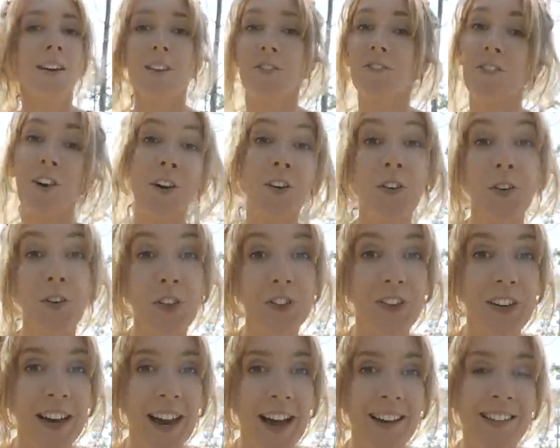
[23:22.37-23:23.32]
far north of
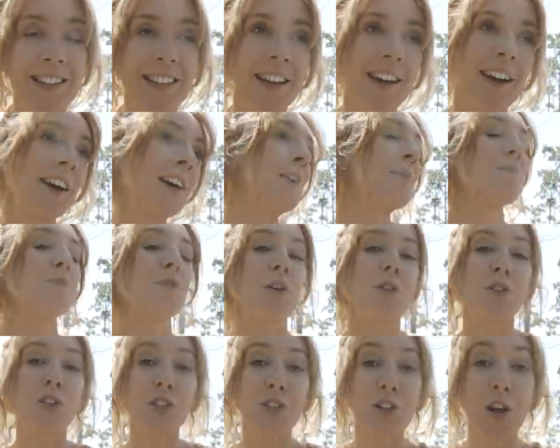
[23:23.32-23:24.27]
Alaska,
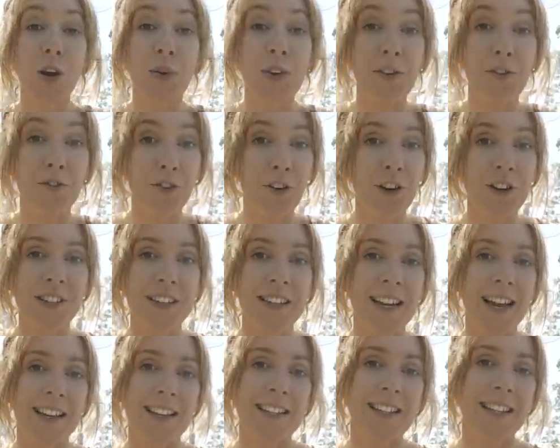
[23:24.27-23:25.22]
those snowy frozen
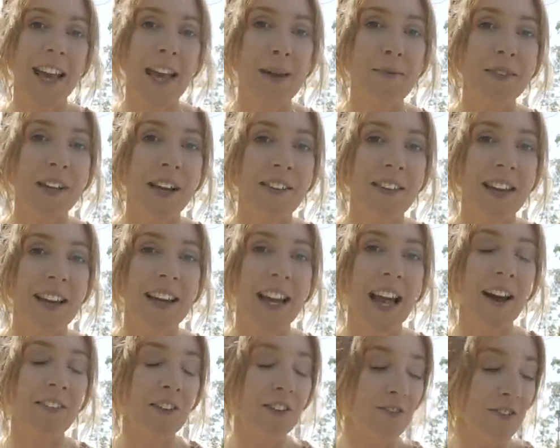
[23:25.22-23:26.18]
landscapes I think
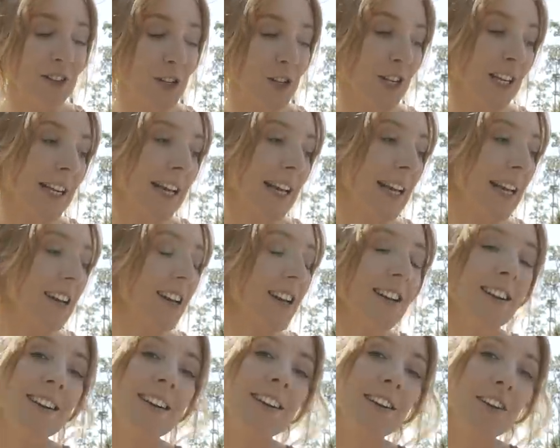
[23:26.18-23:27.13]
have officially
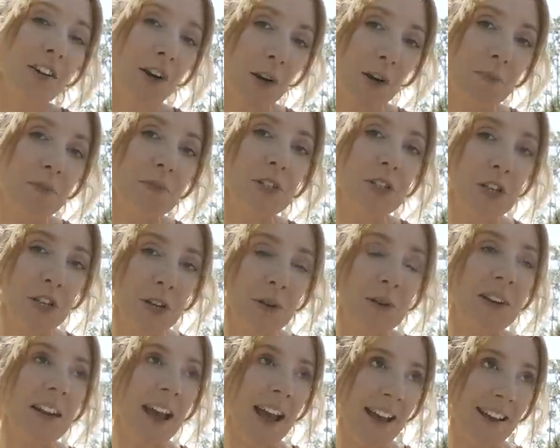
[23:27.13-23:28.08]
come to
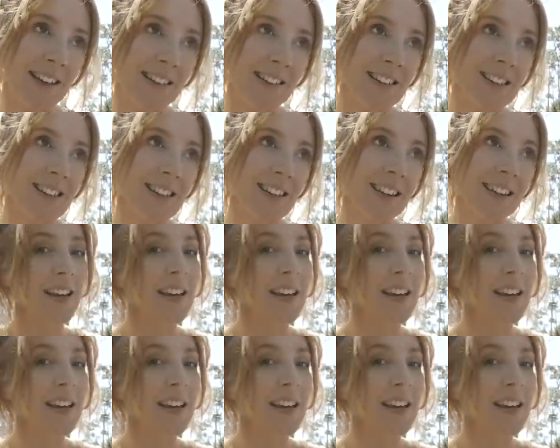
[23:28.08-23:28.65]
an end.